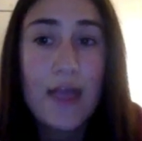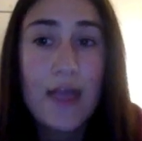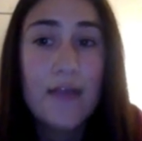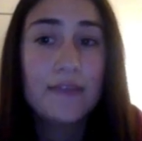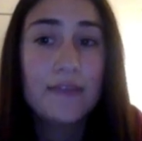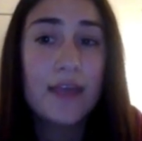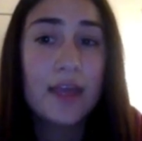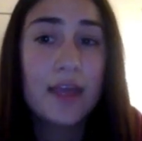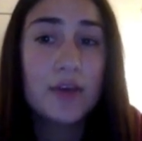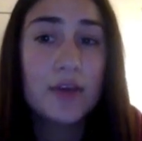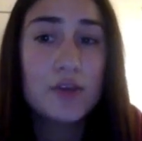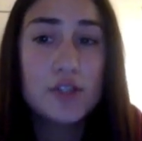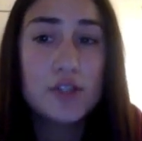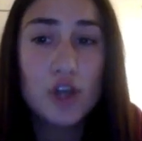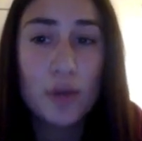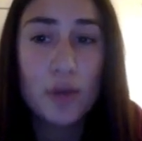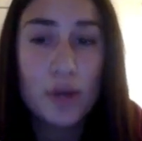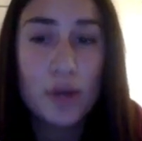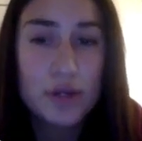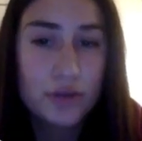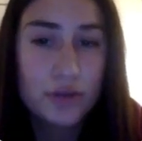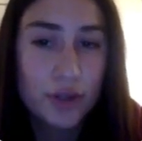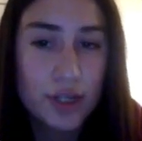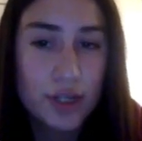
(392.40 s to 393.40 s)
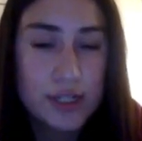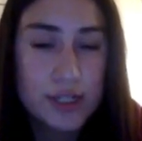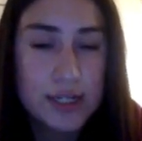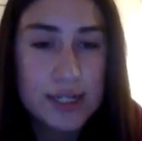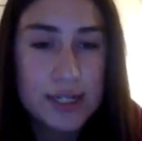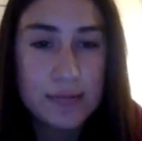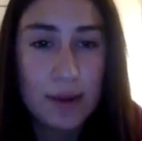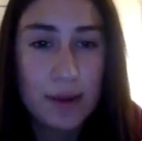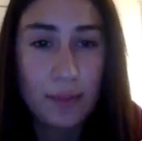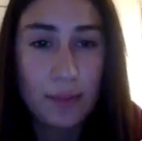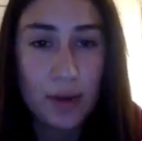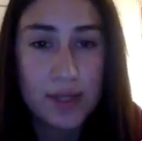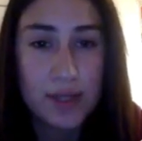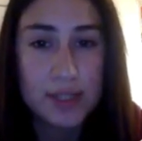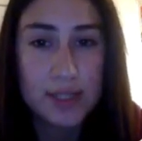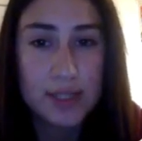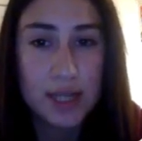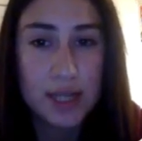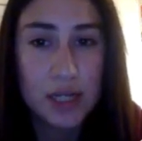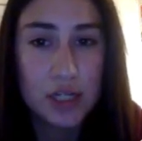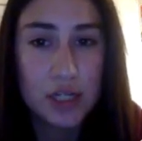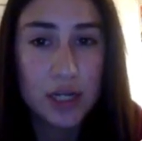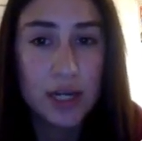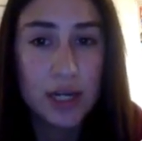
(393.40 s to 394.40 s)
Thank you so much for listening to my
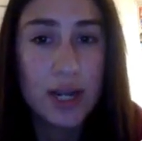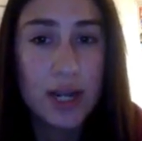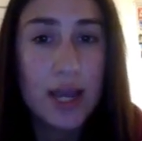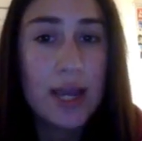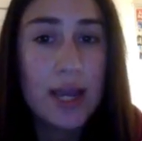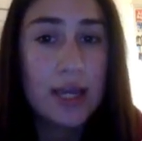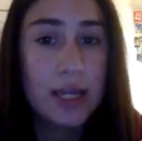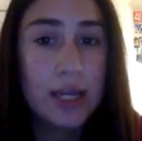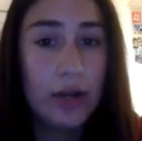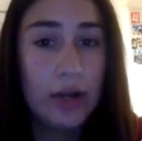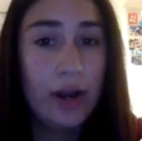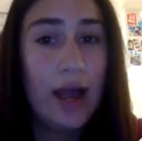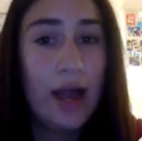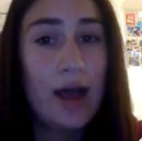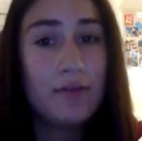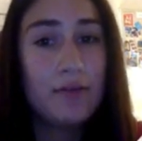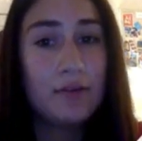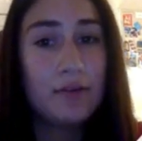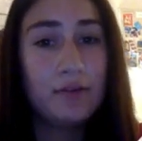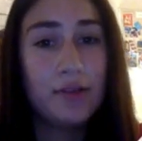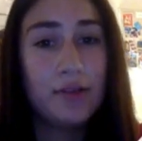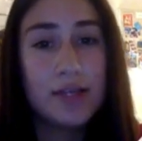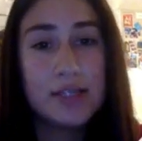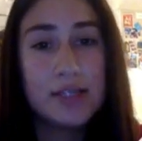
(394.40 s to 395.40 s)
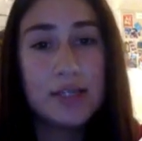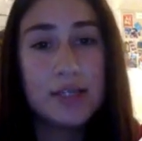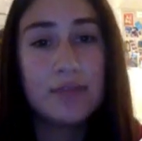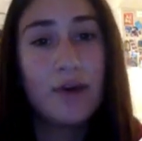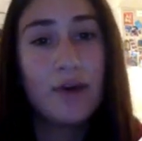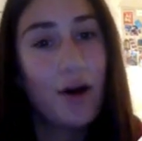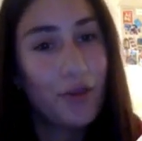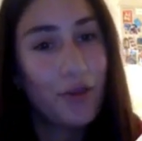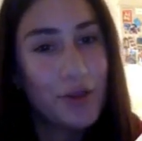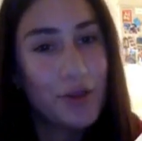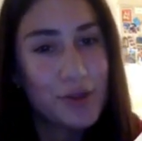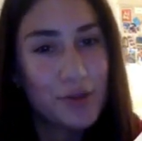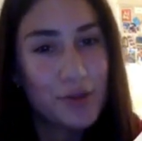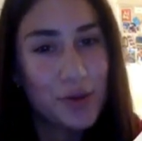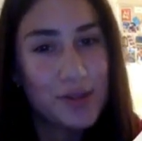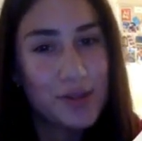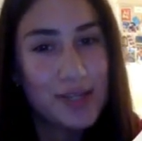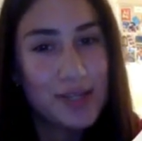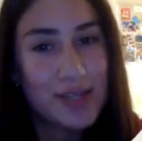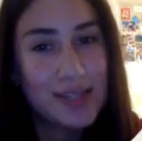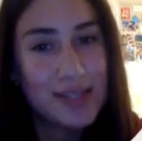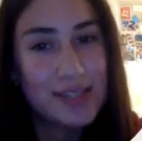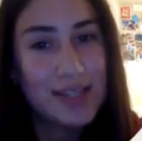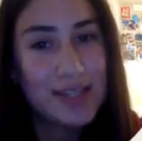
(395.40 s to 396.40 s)
presentation. Here I have a list of all the
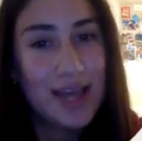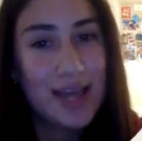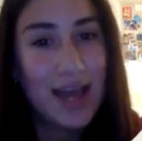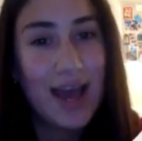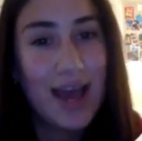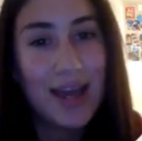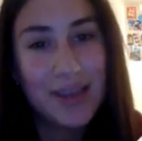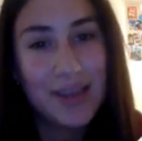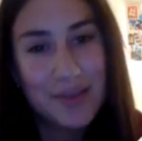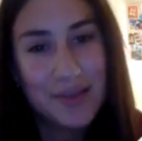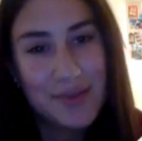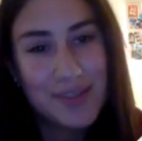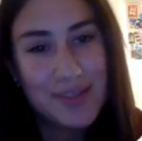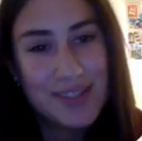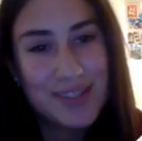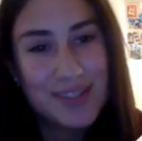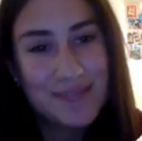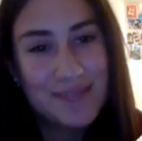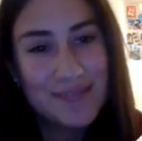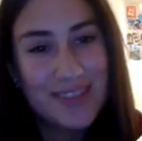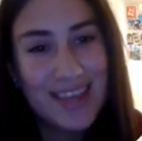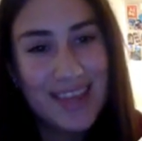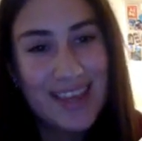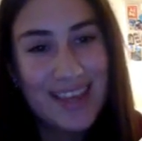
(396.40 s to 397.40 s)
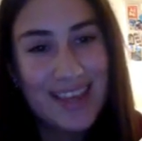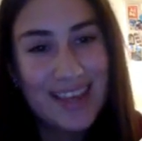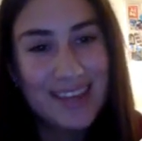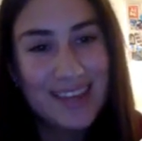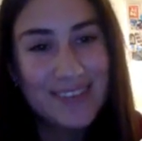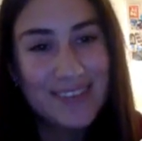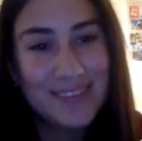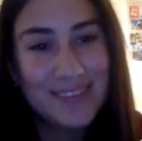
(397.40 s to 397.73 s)
sources that I used. Thank you.